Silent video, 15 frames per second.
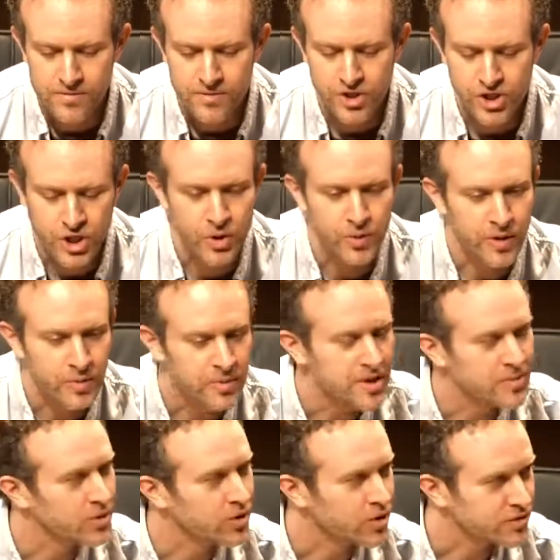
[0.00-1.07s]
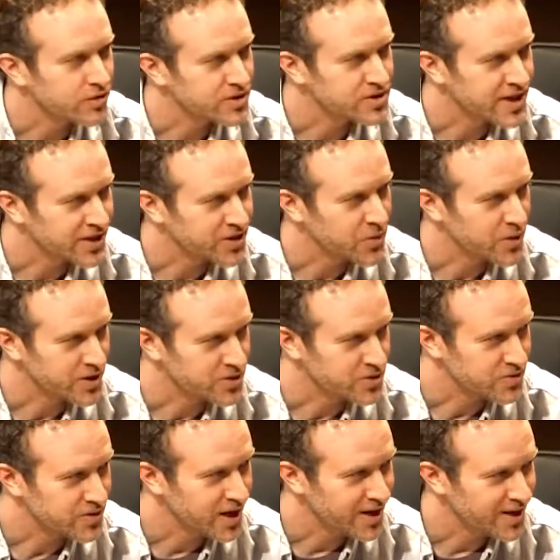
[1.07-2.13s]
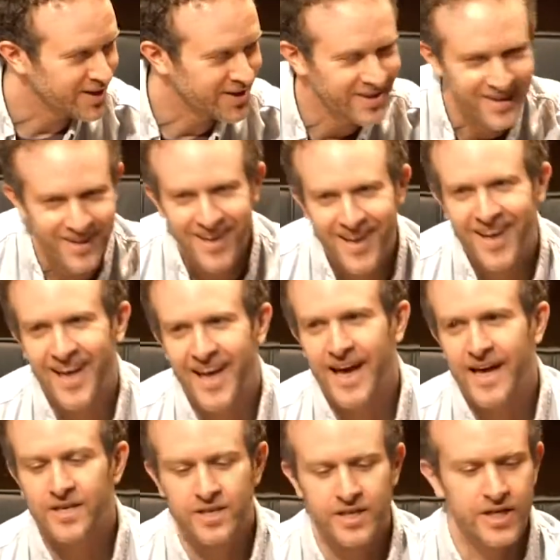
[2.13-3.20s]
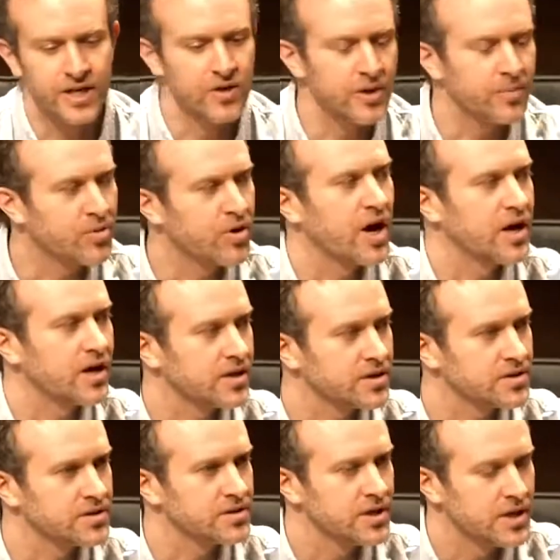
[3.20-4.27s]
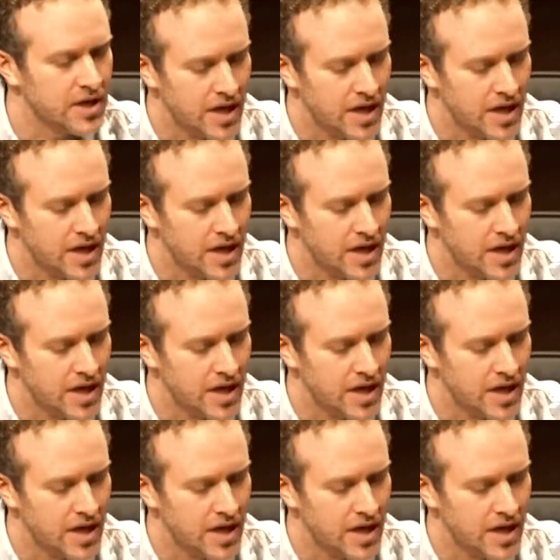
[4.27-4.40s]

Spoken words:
screwing people over is not the way to do that. And killing products